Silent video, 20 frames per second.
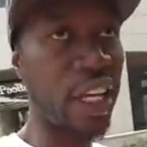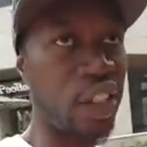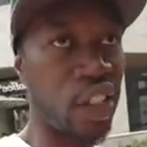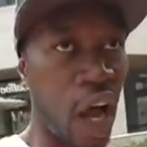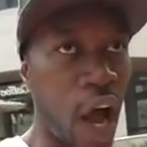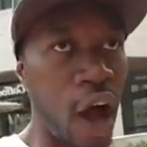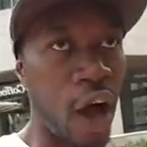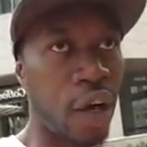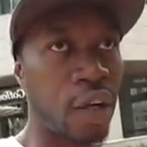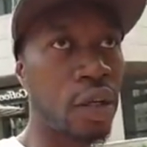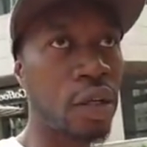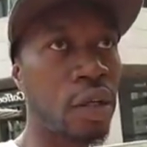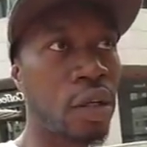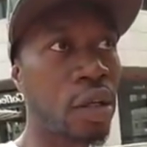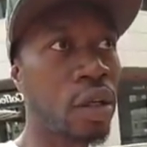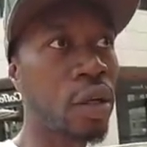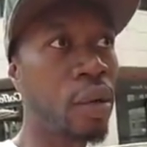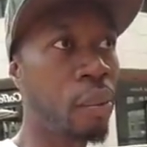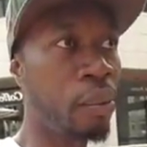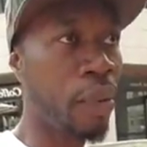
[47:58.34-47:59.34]
dawn
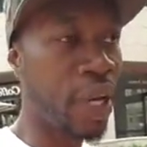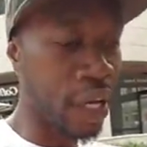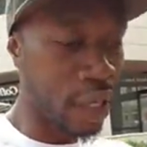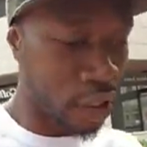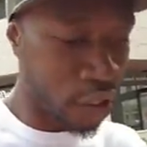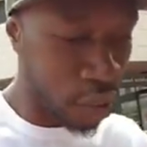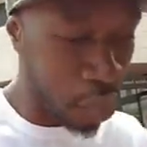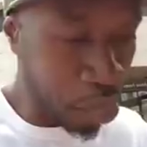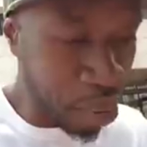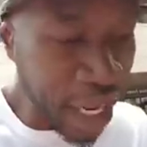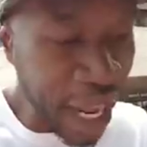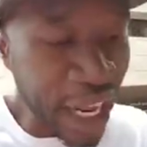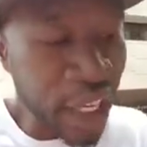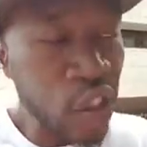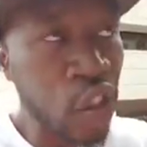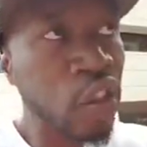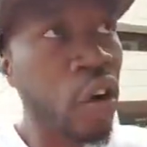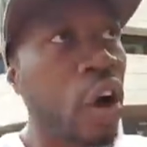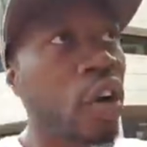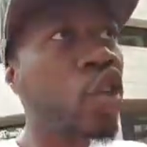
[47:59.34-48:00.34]
means plants
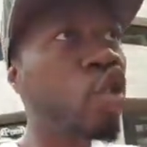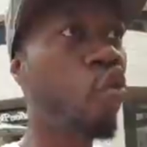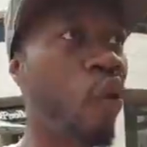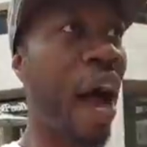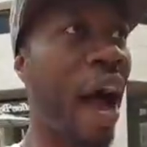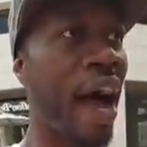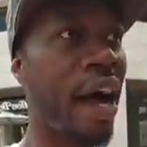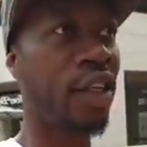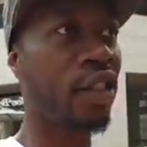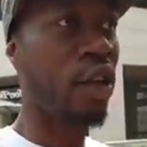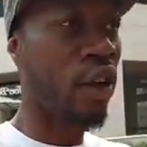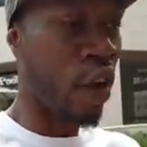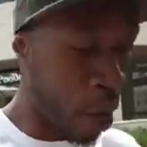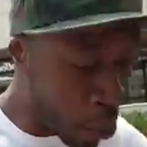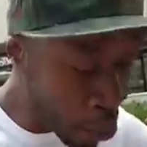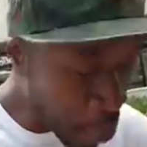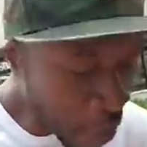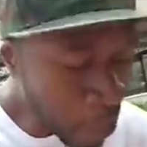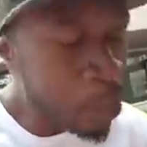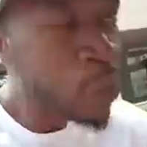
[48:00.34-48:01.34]
start to rise. People